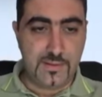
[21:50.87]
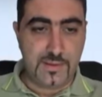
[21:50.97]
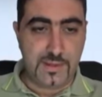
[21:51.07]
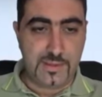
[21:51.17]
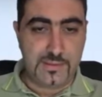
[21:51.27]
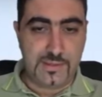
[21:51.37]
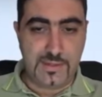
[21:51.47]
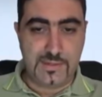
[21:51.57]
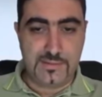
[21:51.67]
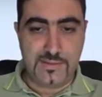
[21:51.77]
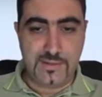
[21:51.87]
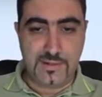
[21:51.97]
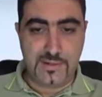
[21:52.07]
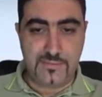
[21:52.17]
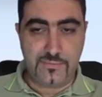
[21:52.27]
It created a
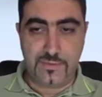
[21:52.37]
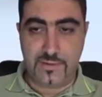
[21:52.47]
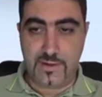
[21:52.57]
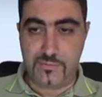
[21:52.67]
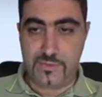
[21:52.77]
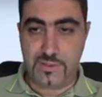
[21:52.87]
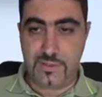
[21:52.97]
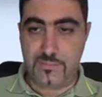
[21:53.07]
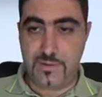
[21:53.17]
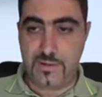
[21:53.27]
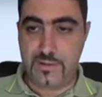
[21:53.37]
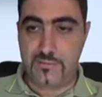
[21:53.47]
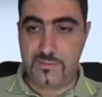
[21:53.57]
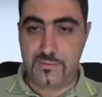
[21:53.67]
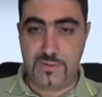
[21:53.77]
relief with a round shape. I can
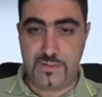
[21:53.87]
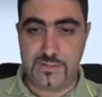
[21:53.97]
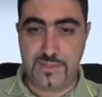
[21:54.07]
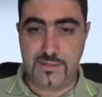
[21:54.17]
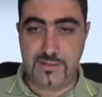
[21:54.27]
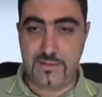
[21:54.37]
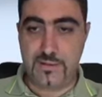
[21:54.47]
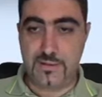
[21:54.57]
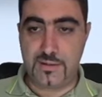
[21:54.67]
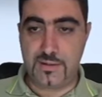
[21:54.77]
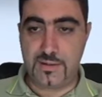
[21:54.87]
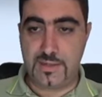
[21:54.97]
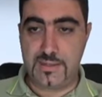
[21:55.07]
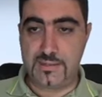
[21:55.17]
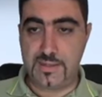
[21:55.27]
even do a rectangular
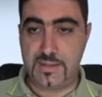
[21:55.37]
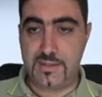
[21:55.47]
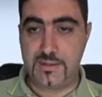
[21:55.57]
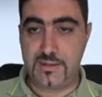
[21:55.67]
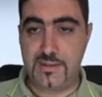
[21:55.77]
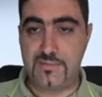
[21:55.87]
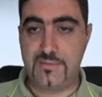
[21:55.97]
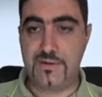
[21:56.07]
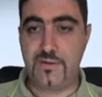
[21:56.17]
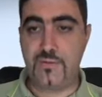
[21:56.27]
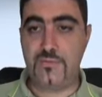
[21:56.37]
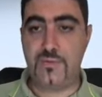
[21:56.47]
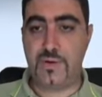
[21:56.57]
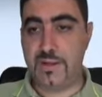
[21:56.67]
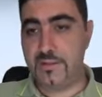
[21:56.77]
and I can even
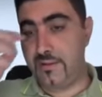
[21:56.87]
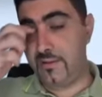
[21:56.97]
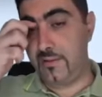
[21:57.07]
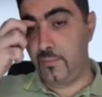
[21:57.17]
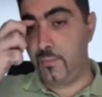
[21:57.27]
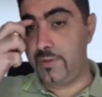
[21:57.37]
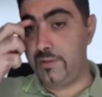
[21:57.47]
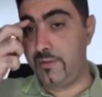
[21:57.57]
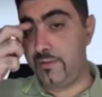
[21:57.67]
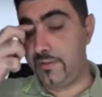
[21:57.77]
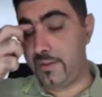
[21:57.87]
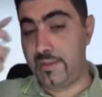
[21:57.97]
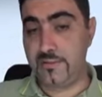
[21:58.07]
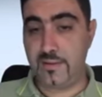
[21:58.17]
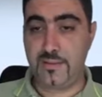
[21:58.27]
override the width
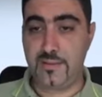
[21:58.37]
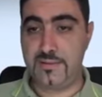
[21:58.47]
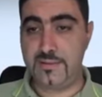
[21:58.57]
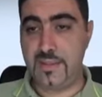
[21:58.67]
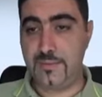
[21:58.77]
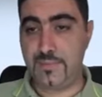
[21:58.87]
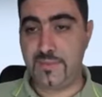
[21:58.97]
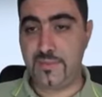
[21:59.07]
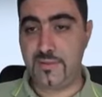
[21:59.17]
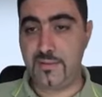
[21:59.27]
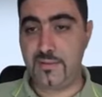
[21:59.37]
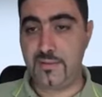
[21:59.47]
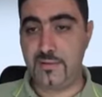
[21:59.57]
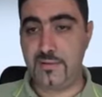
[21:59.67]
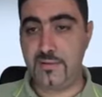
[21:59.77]
and the depth
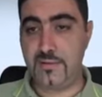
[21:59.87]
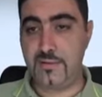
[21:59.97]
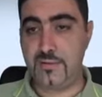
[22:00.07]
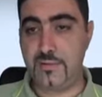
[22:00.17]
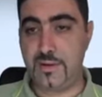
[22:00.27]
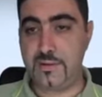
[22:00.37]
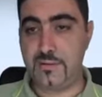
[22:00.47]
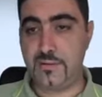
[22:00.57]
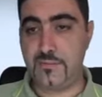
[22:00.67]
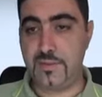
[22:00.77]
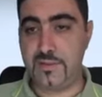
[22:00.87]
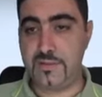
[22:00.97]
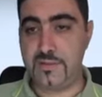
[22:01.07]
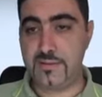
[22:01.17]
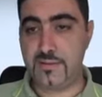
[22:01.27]
right of
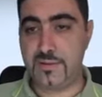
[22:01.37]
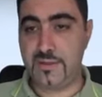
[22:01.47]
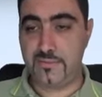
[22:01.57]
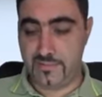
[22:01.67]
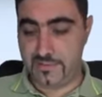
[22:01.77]
this relief.